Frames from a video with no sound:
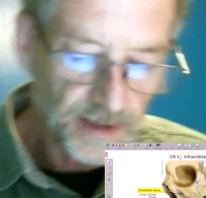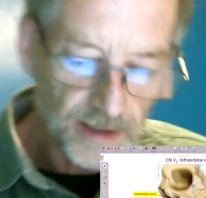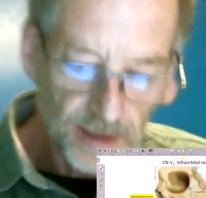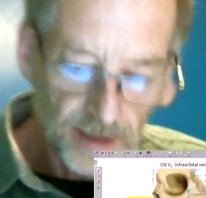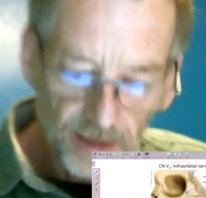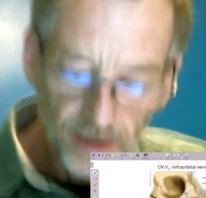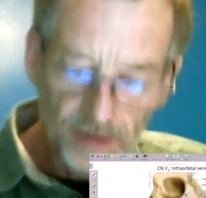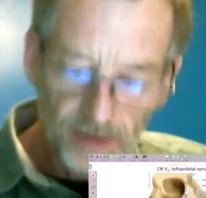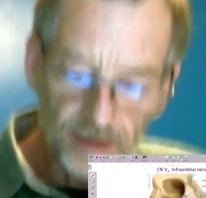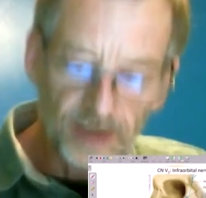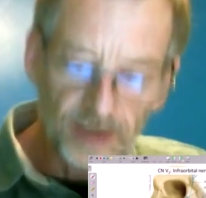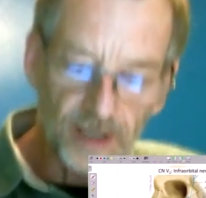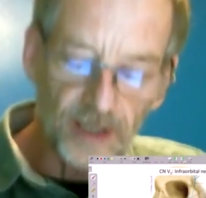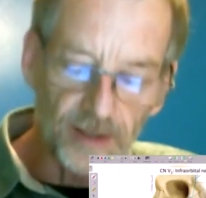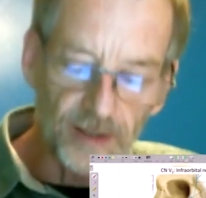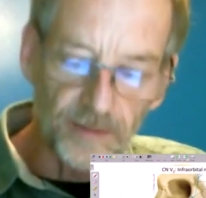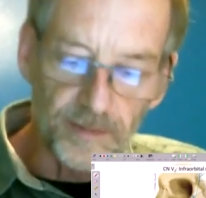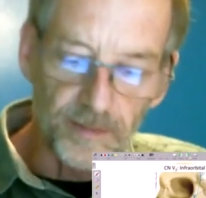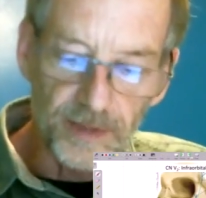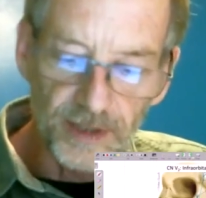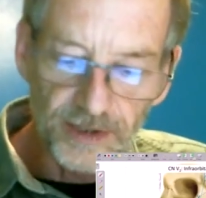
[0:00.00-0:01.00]
Here's
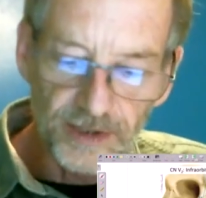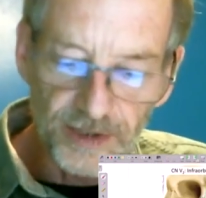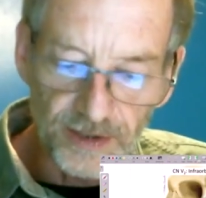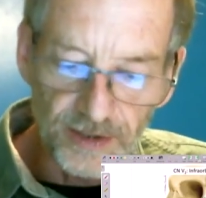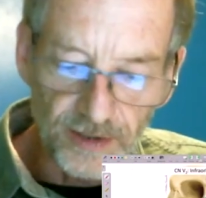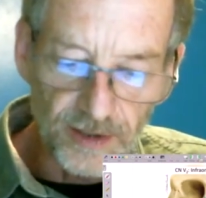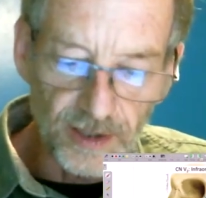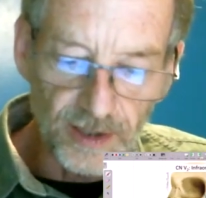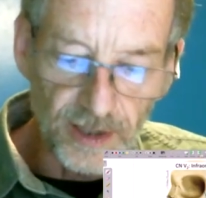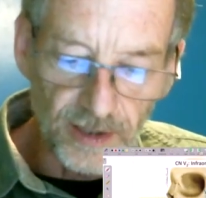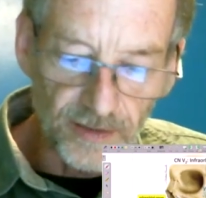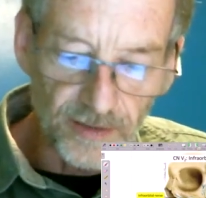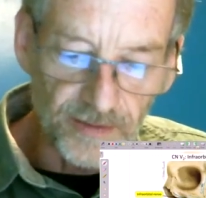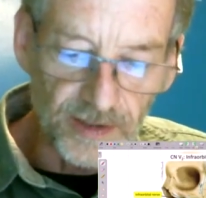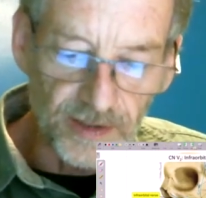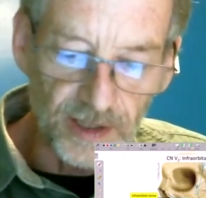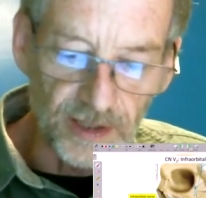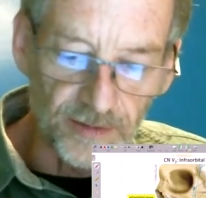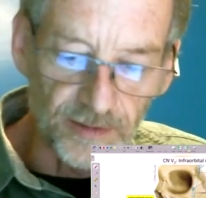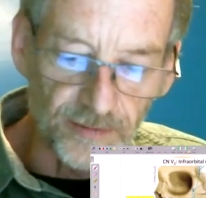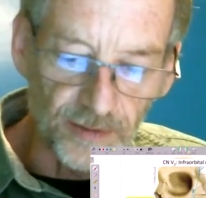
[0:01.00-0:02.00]
another picture of
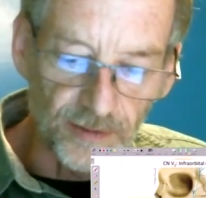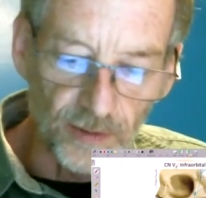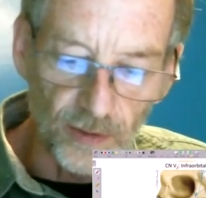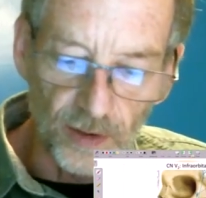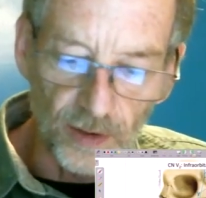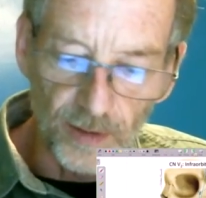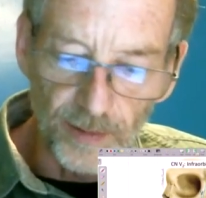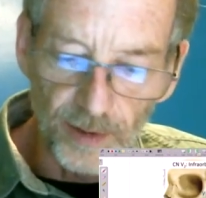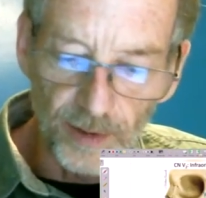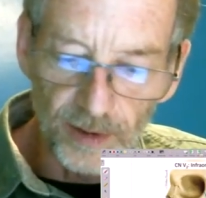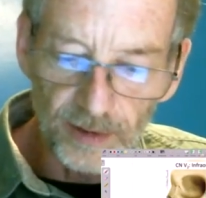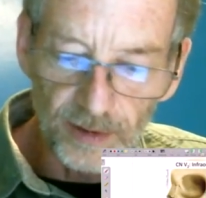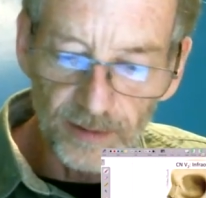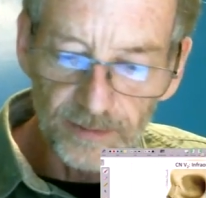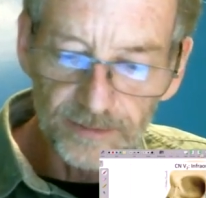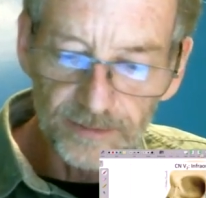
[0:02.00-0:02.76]
the infraorbital.